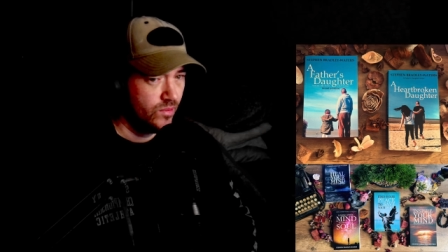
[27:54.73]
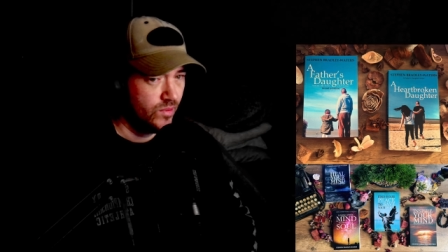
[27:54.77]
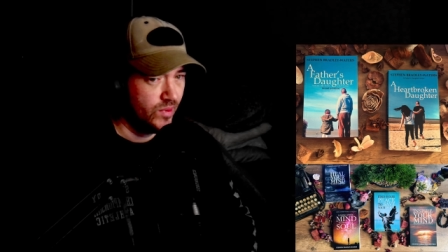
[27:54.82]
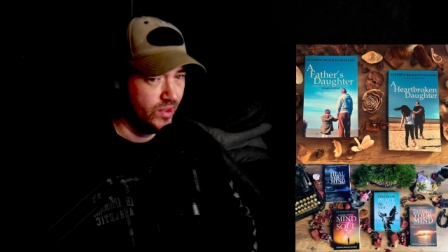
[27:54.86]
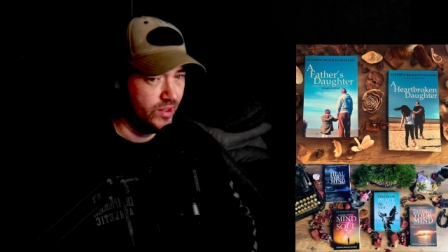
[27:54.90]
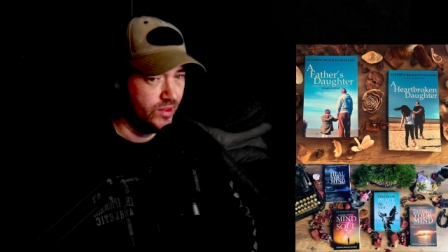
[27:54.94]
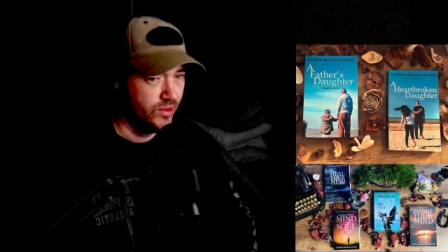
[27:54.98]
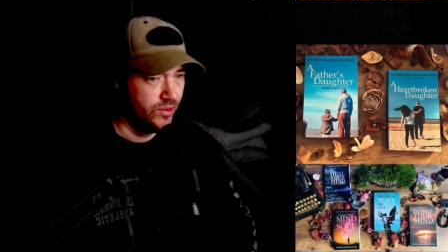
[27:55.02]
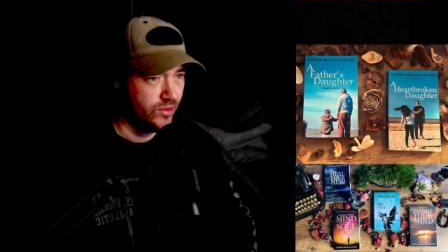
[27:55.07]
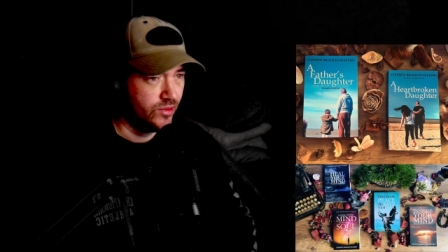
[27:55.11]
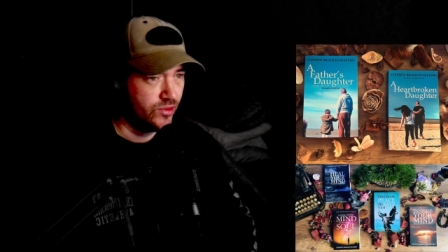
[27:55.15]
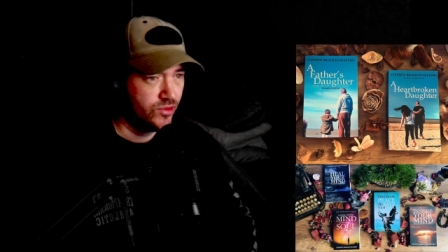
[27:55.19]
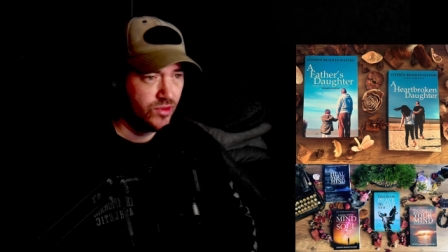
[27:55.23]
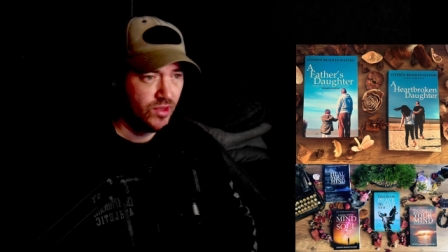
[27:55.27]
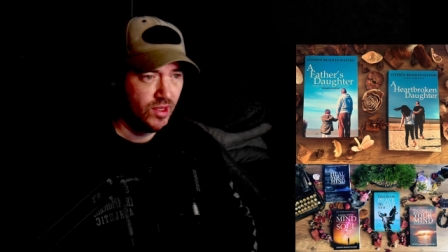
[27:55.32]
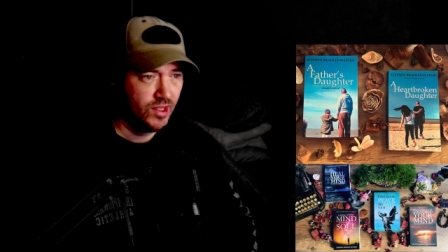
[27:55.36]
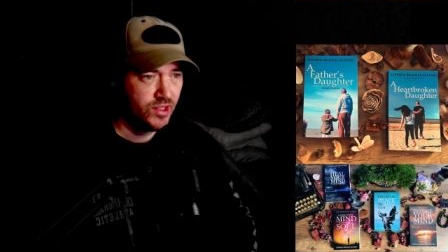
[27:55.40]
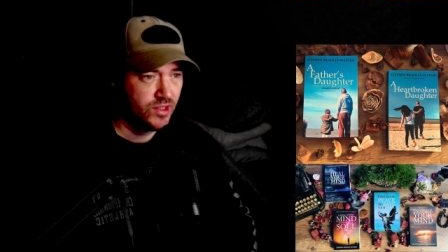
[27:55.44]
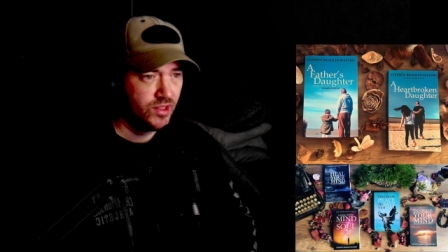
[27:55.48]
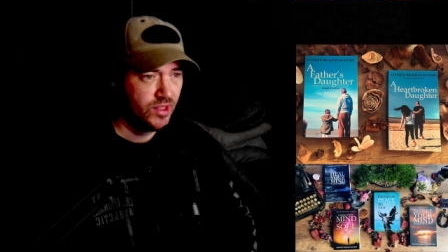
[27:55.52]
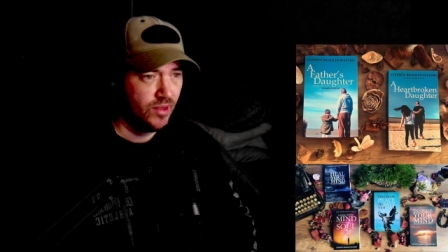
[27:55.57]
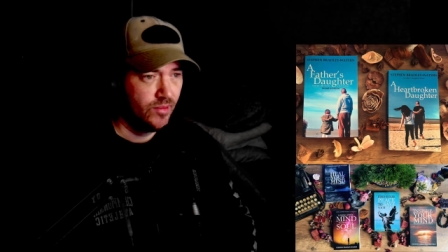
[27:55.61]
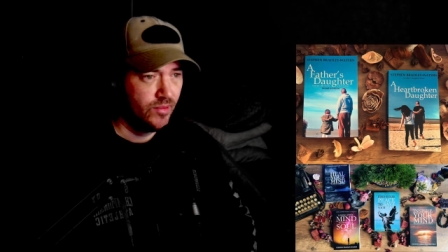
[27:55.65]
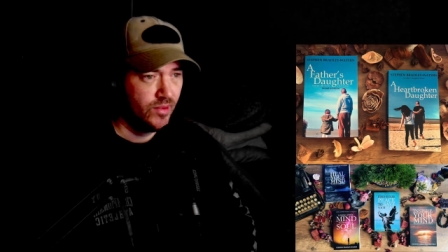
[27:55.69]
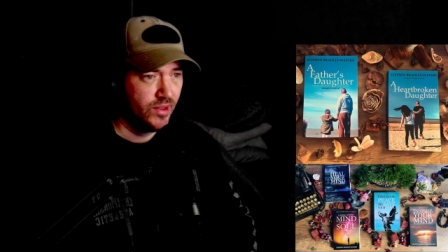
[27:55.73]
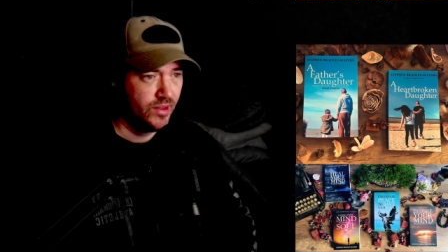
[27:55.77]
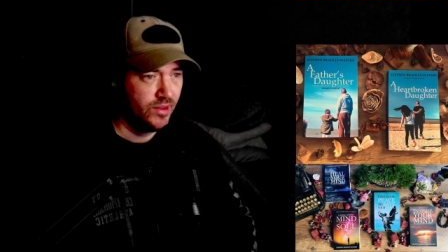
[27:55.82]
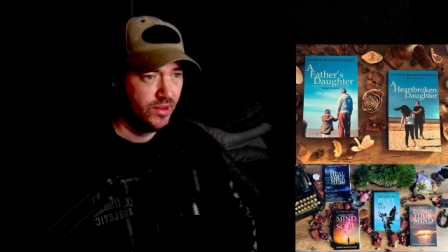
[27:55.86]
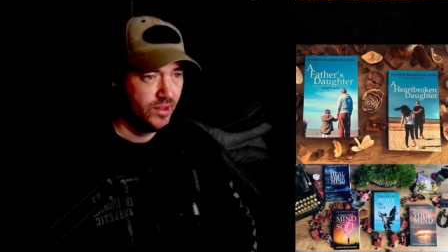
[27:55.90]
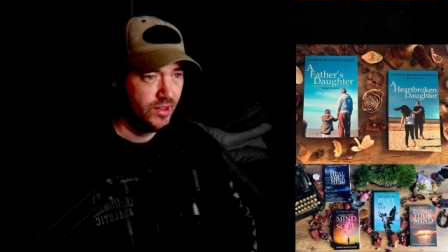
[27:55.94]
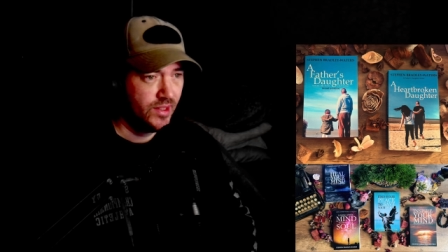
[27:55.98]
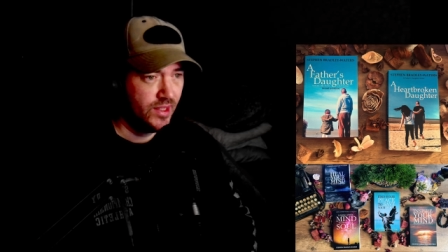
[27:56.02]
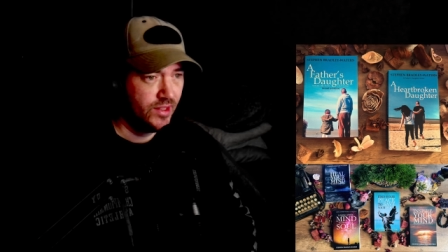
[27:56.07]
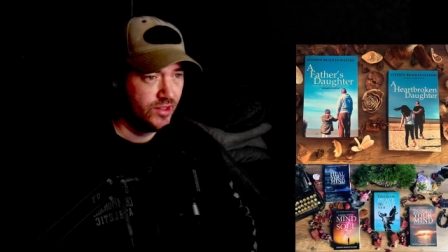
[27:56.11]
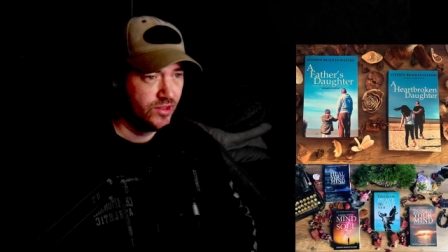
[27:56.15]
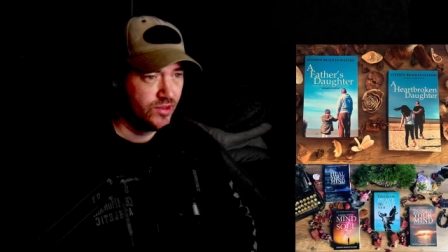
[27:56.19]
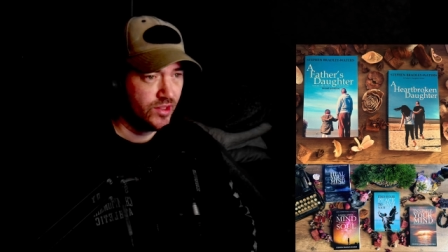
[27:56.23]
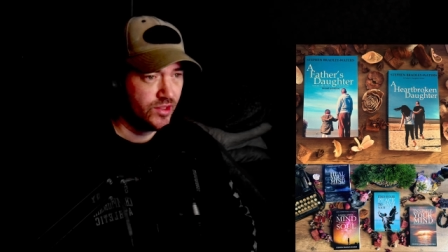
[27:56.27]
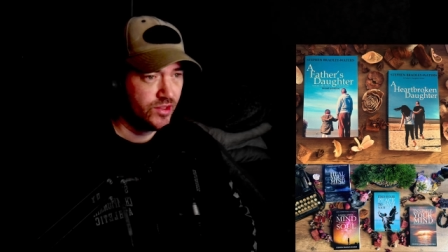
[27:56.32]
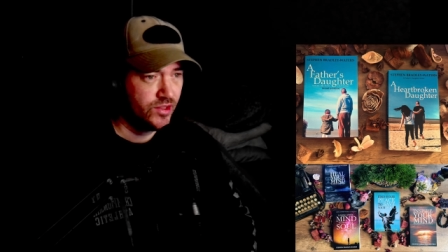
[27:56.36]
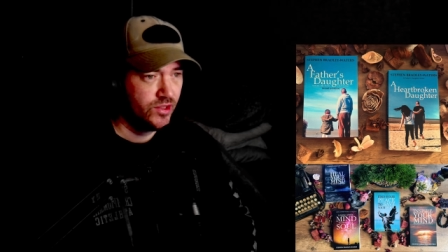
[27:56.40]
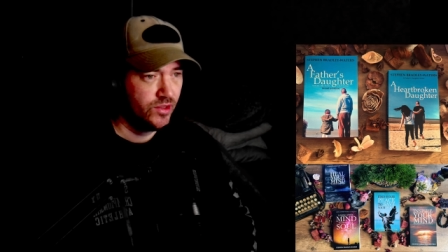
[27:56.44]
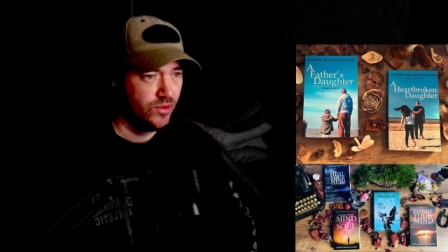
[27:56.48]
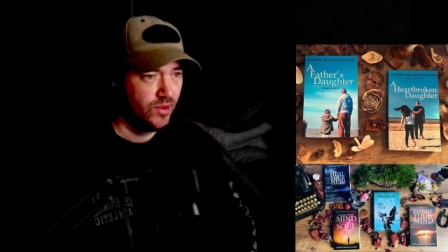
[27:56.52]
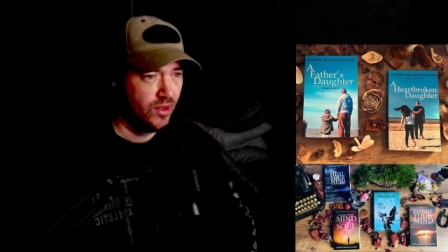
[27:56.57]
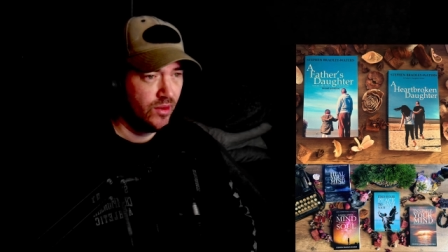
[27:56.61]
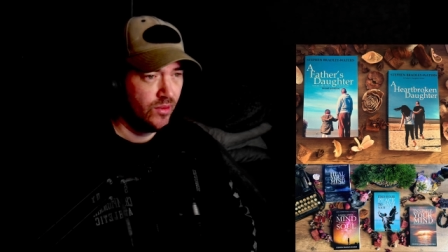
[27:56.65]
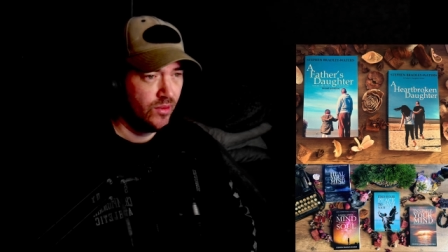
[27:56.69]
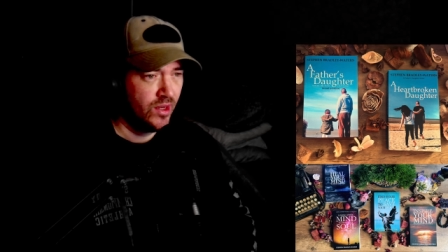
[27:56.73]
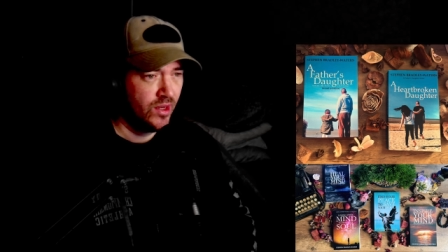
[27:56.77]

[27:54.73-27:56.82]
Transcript: where you trust someone and they trust you